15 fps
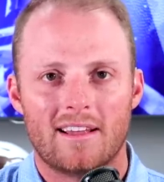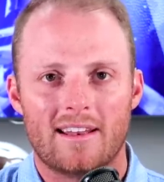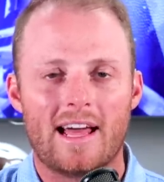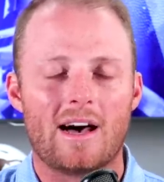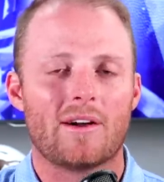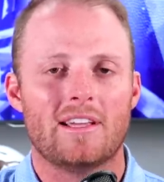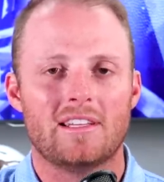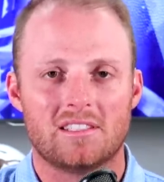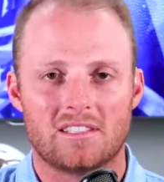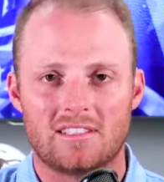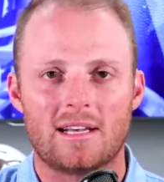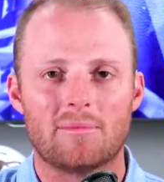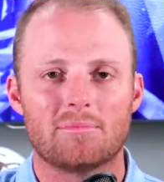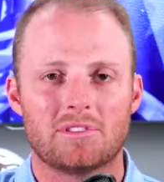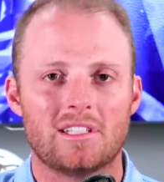Now he
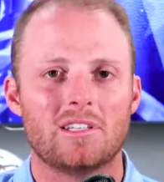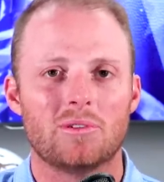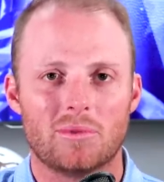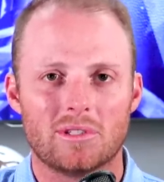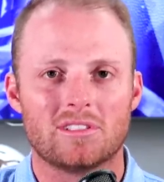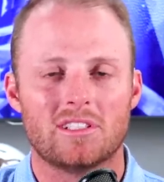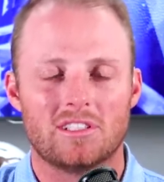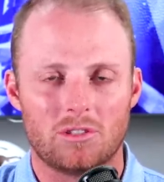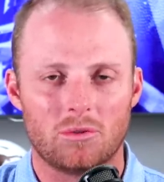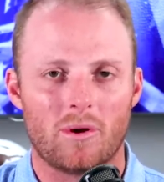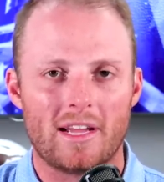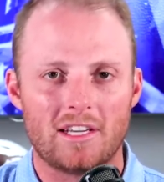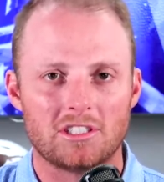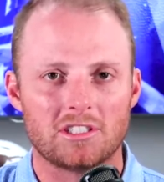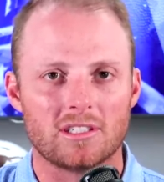steps into a
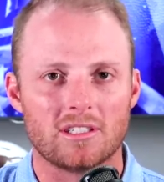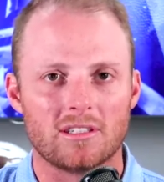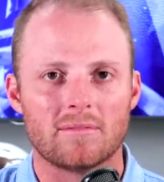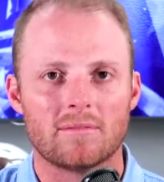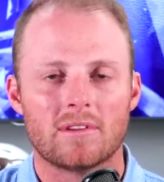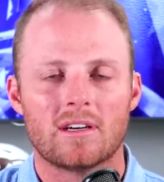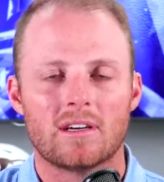situation